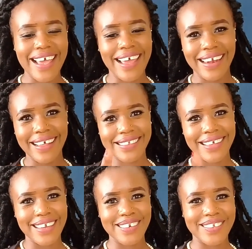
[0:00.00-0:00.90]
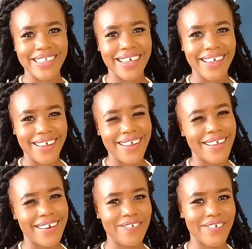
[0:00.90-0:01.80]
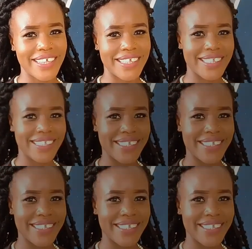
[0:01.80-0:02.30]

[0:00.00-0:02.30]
And let's get to the reveal.